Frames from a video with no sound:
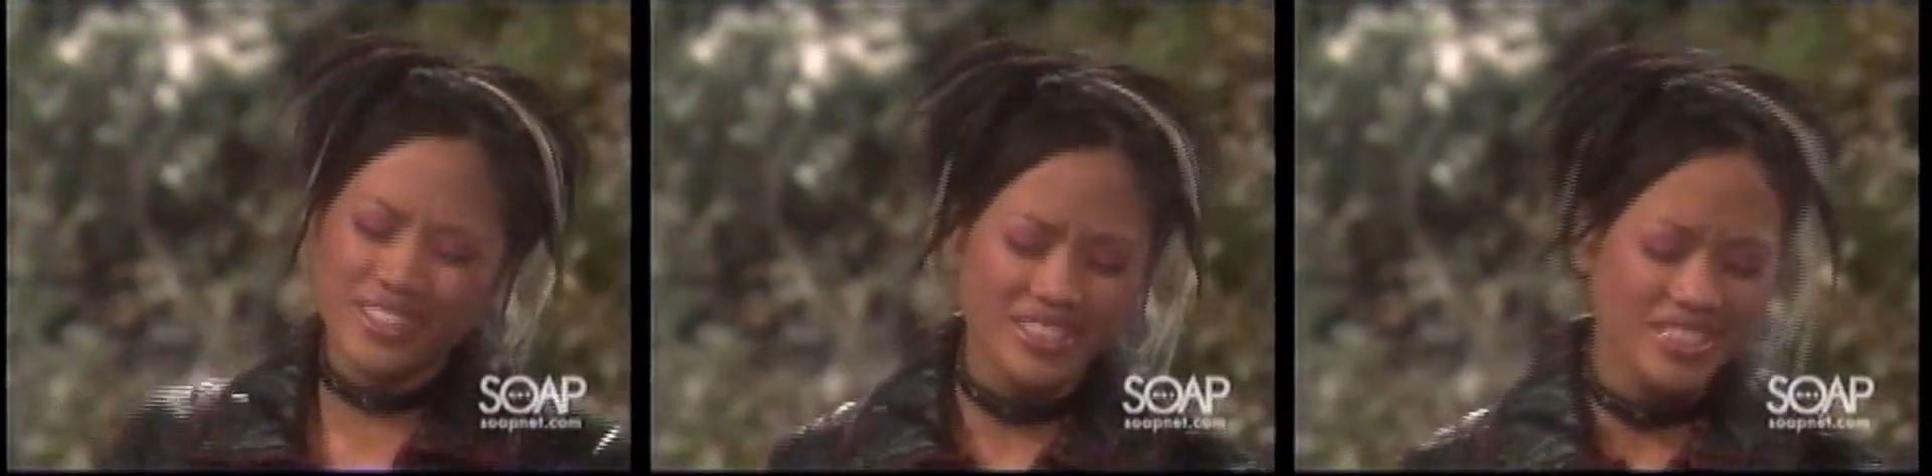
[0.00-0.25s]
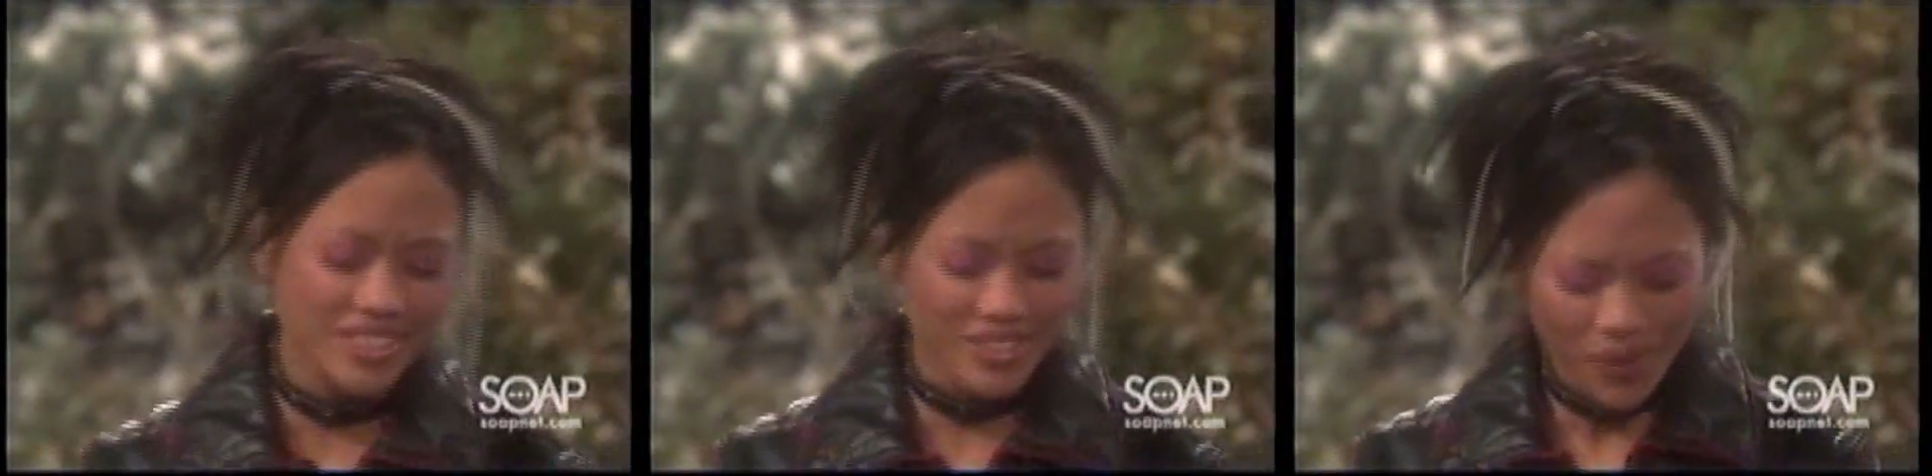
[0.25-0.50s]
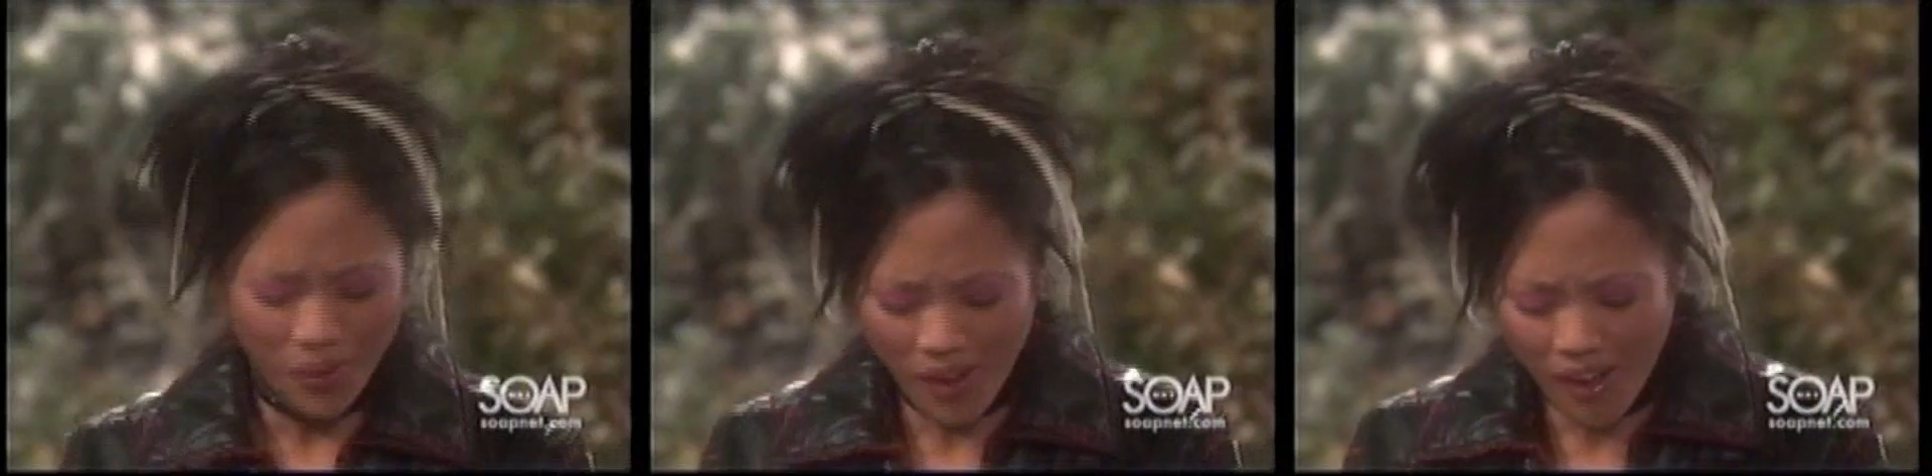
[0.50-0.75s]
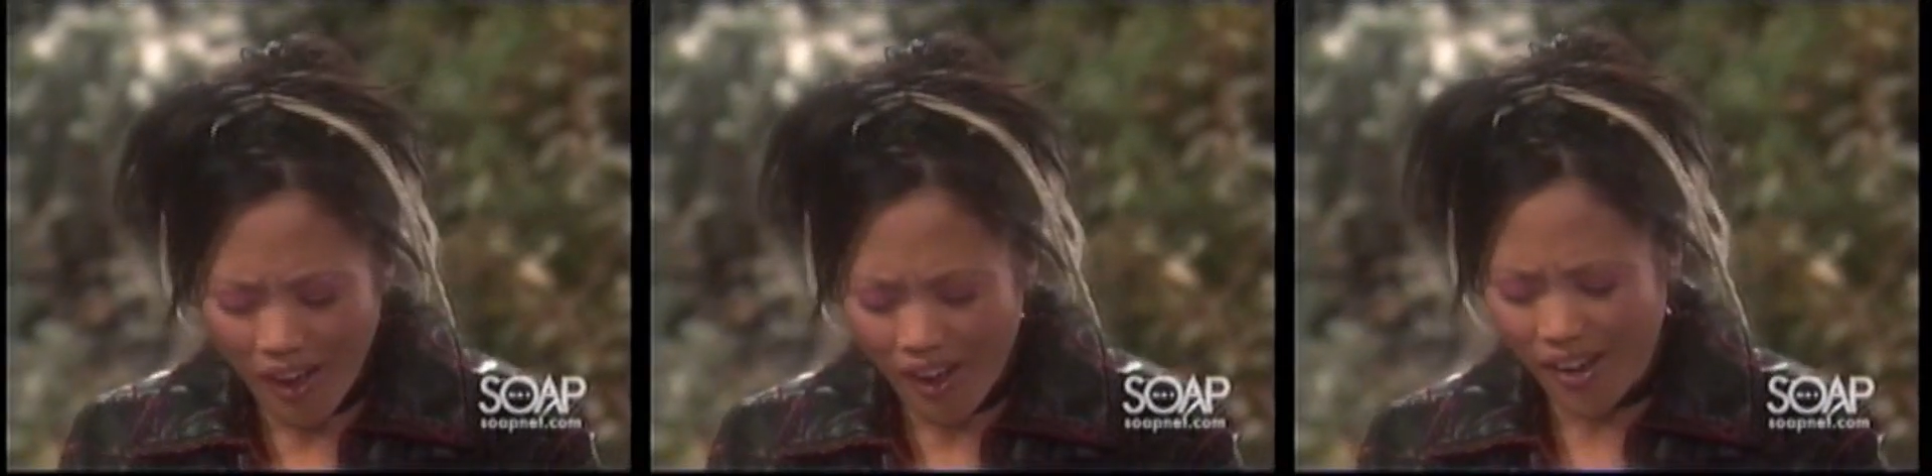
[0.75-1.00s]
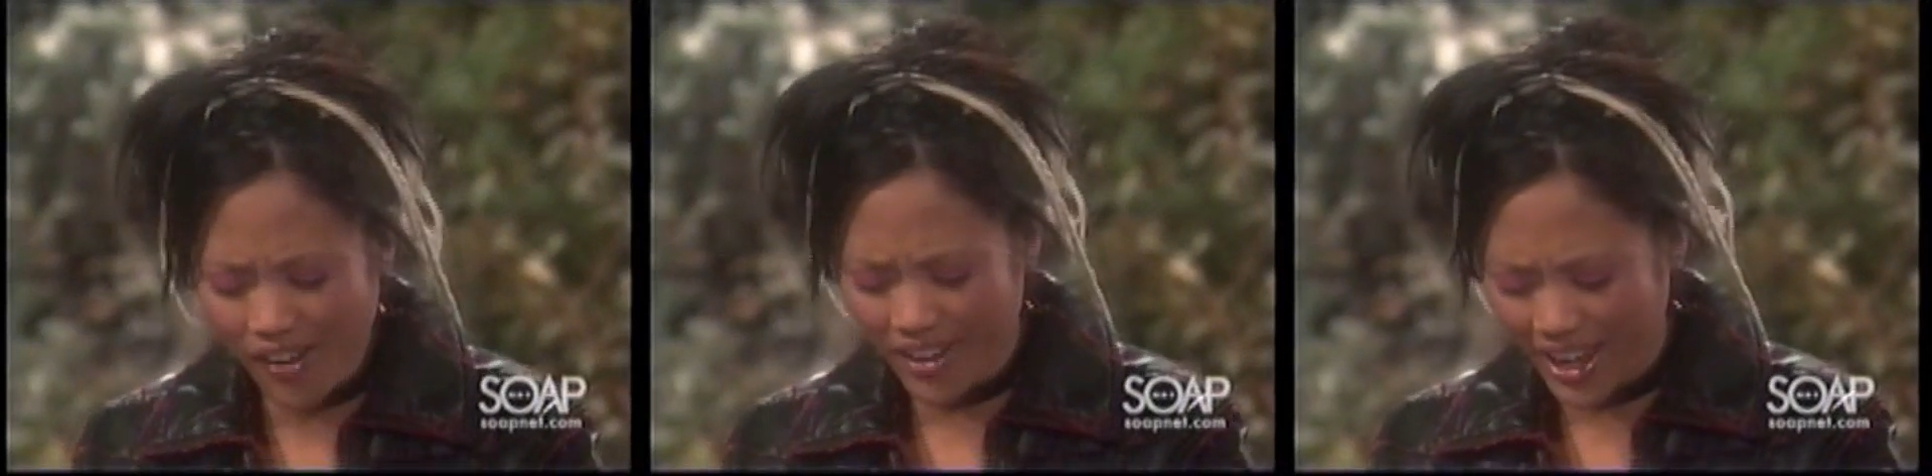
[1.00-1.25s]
It's just so hard.